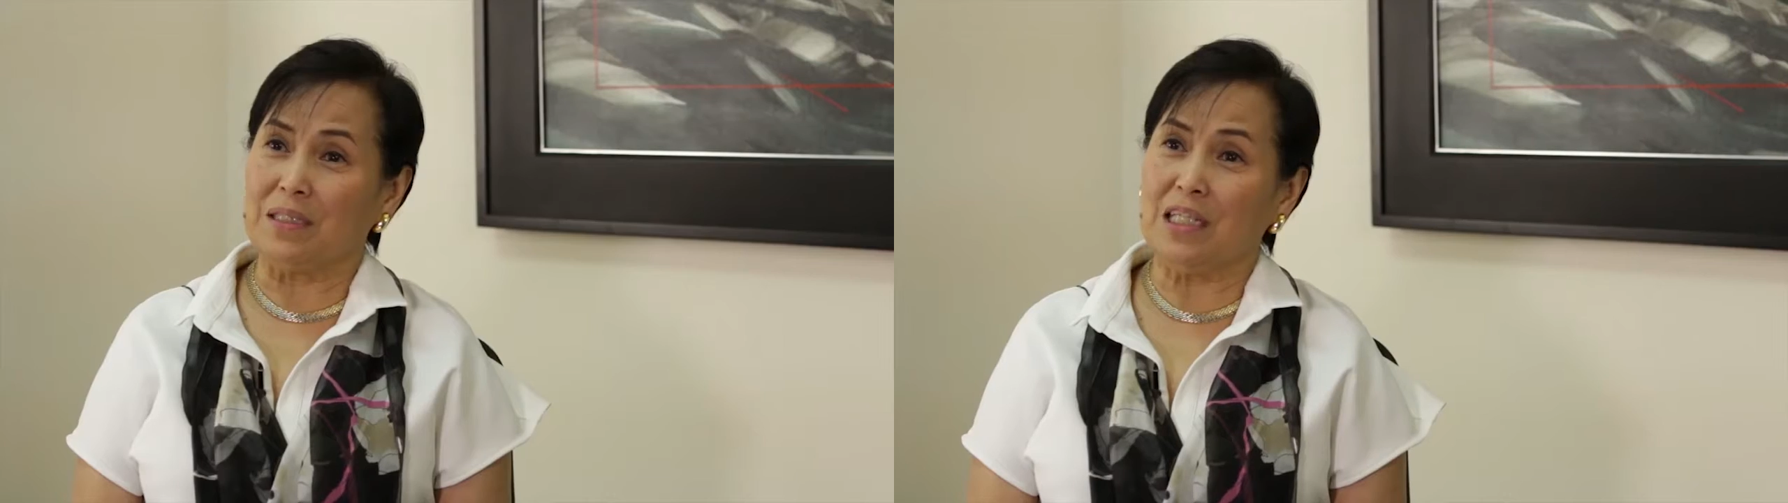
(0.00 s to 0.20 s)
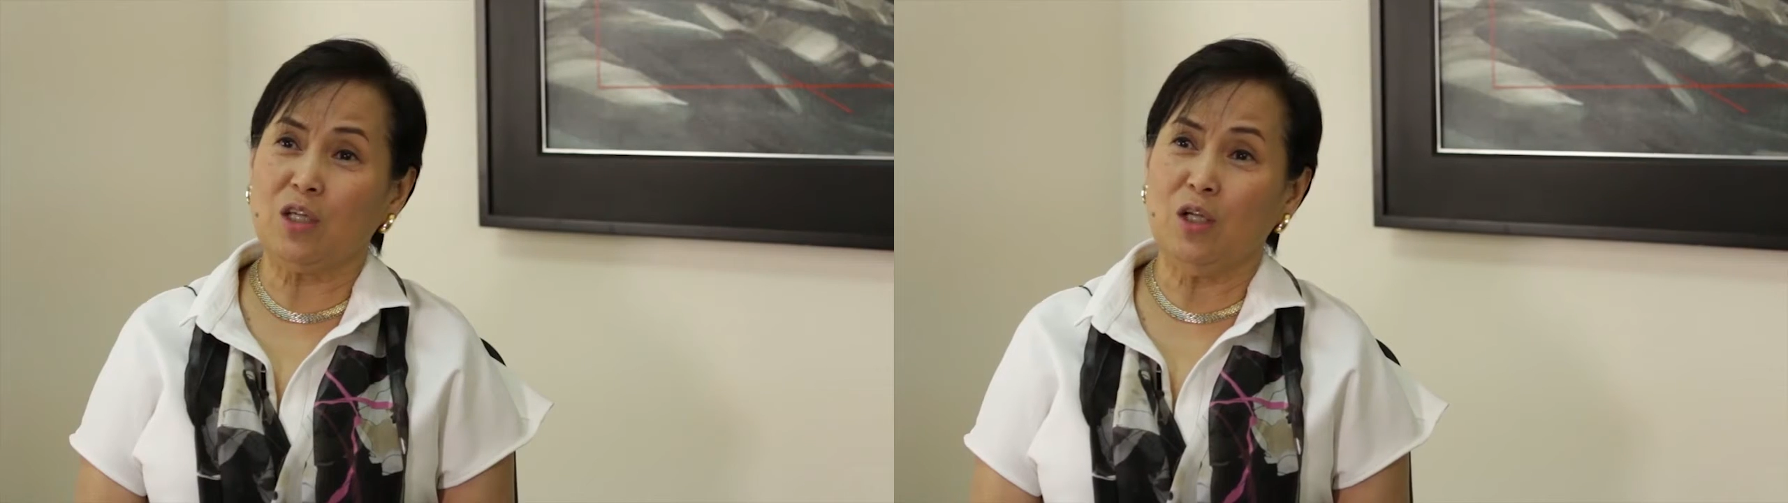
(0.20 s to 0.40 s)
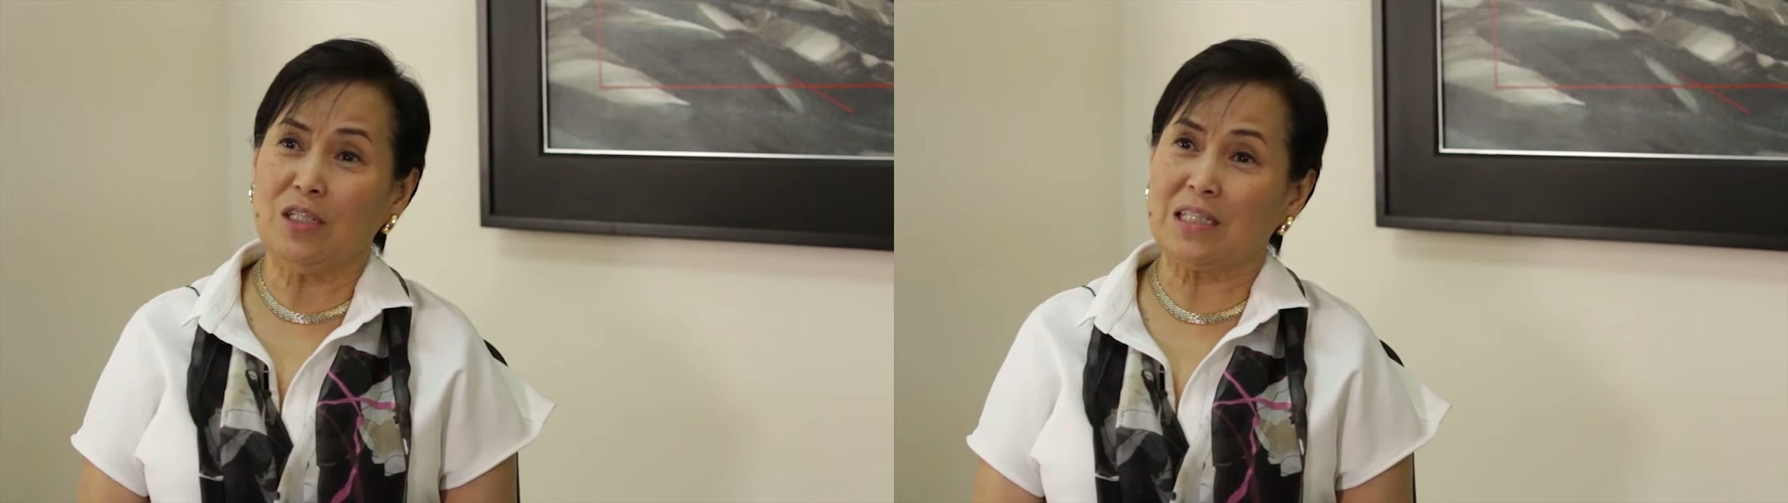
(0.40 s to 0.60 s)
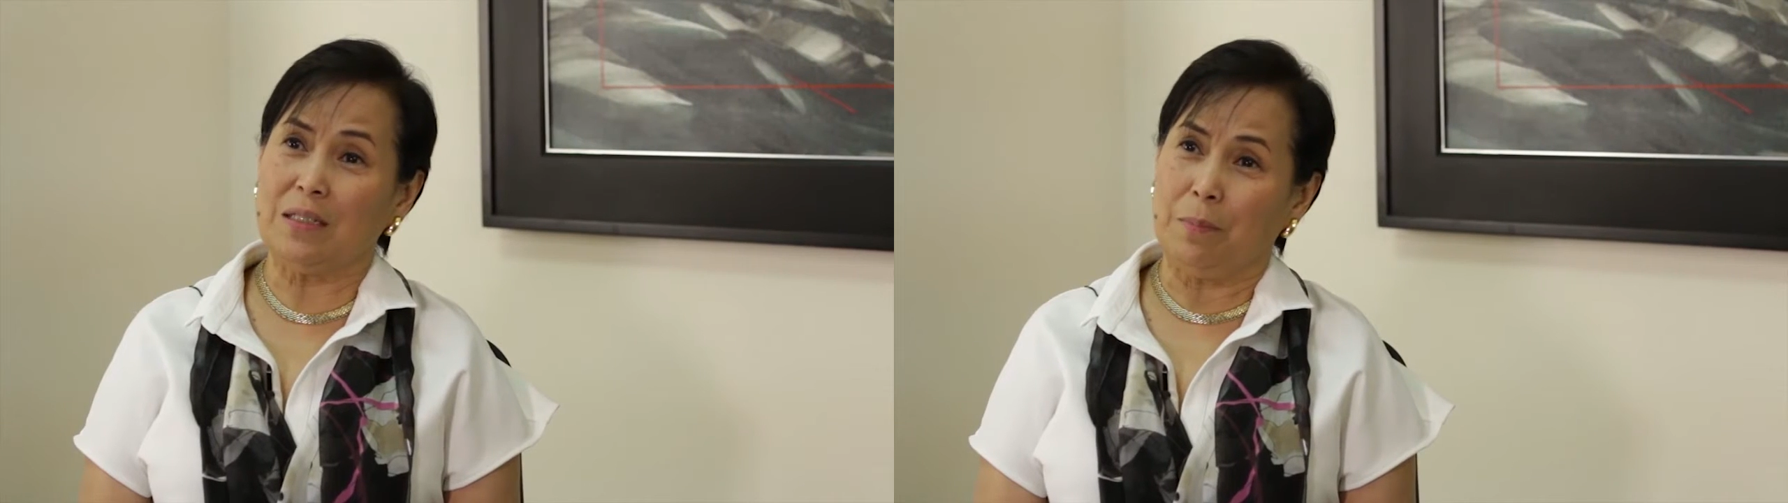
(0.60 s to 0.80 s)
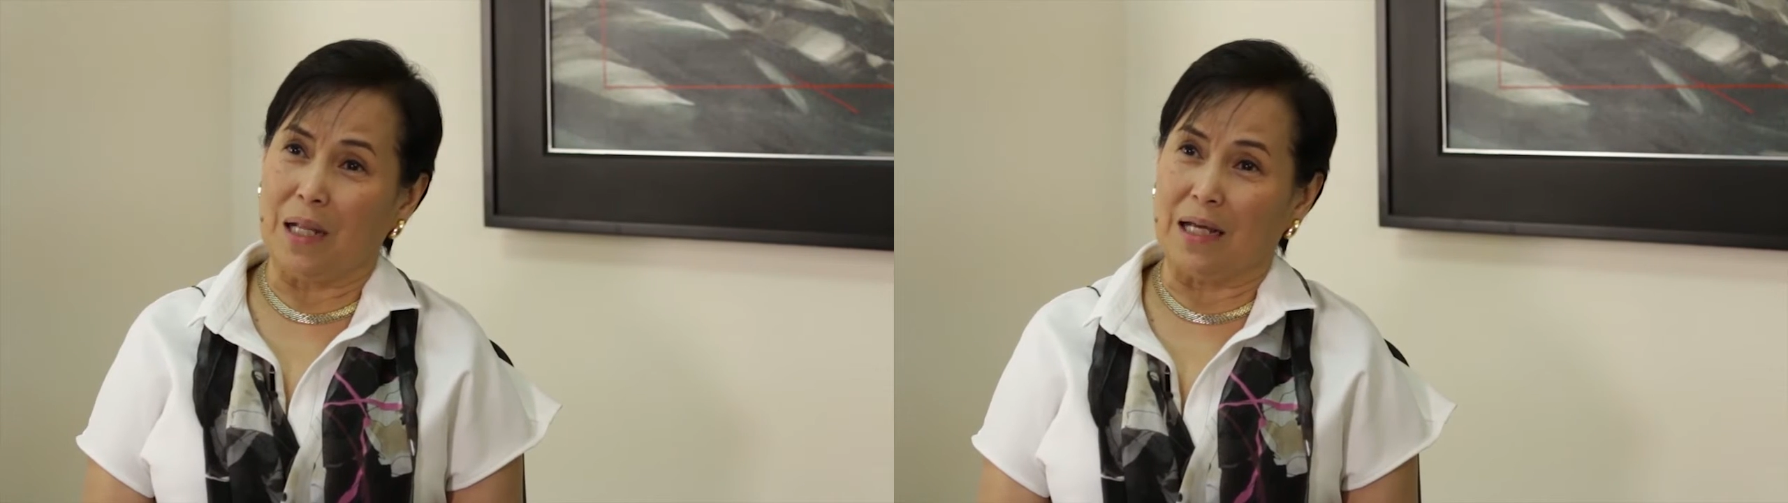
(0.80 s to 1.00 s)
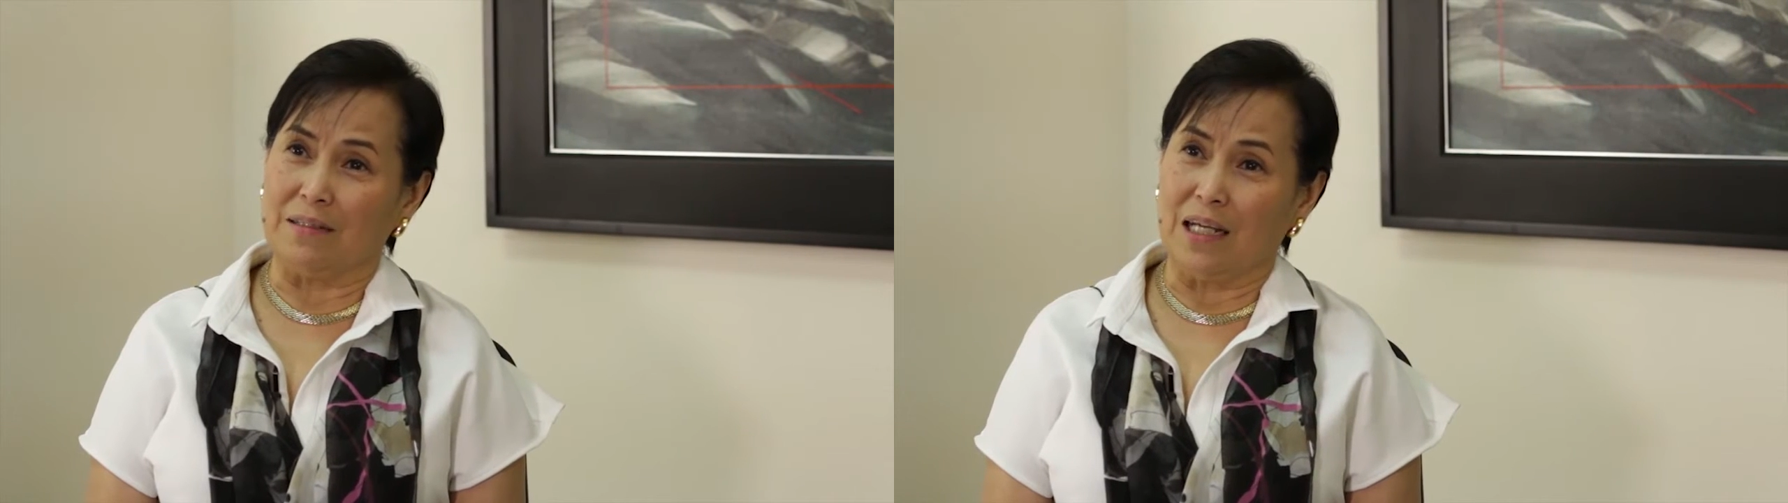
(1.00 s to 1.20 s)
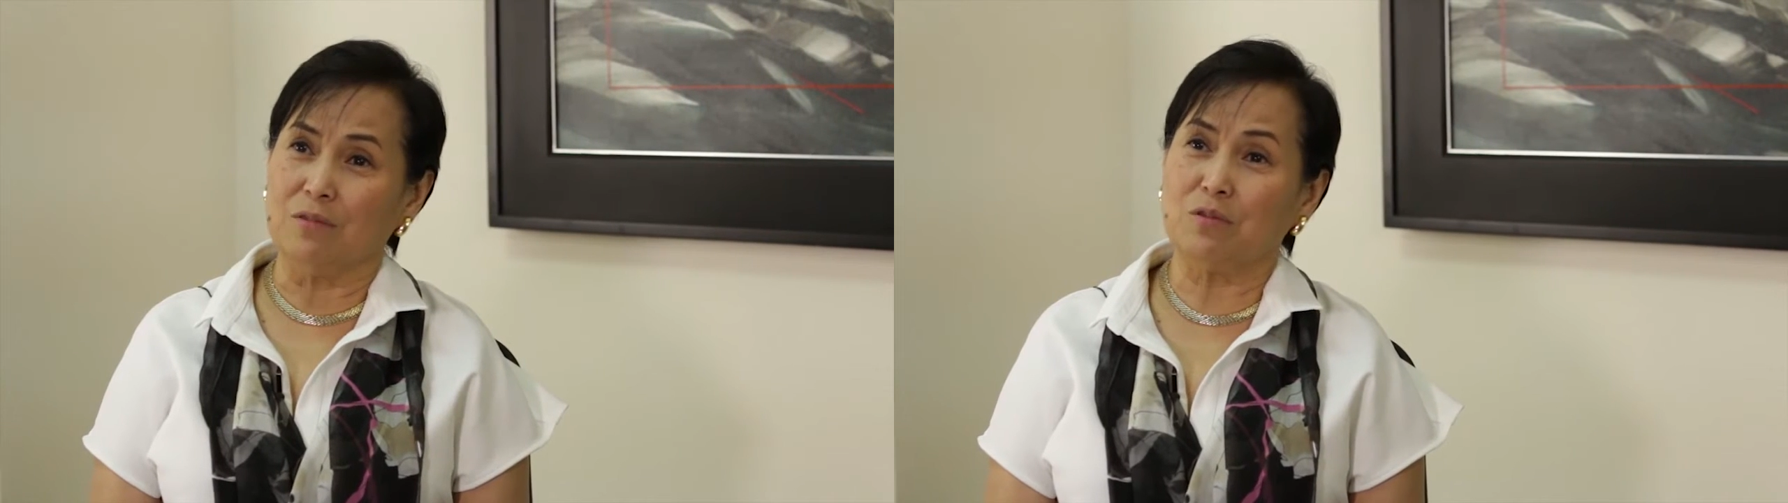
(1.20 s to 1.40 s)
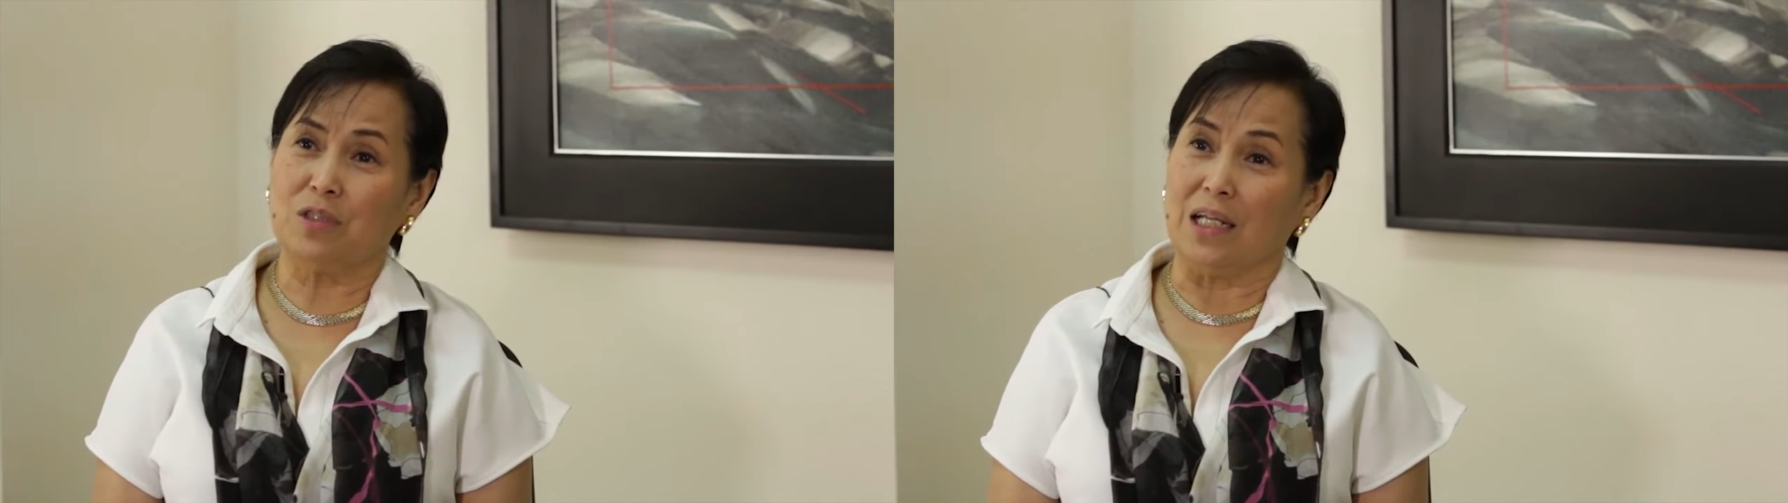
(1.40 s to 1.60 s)
meticulously planned
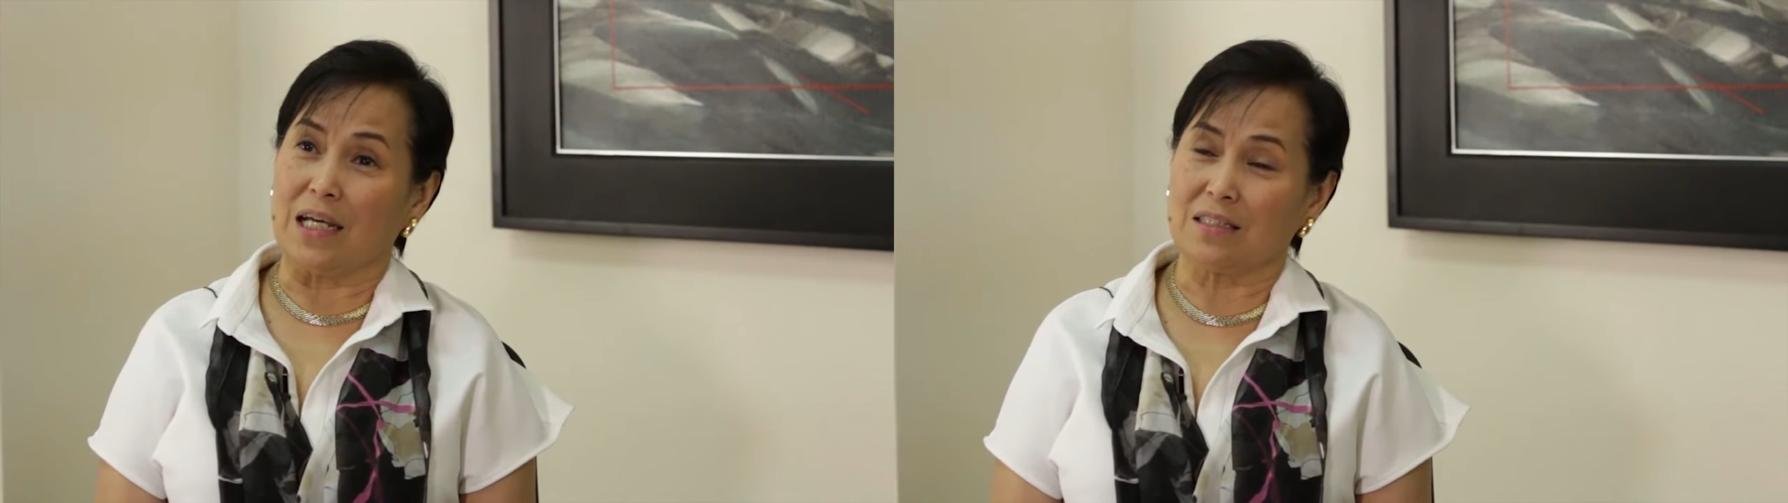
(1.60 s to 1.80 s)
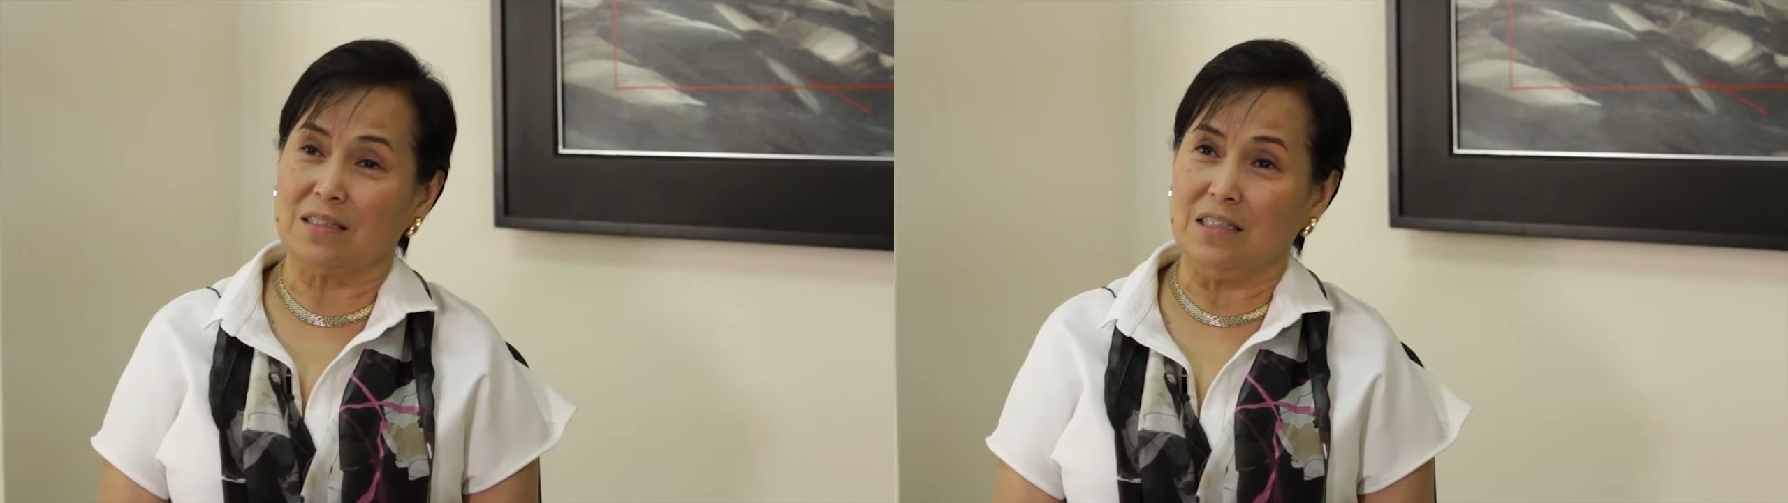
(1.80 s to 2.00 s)
down to the last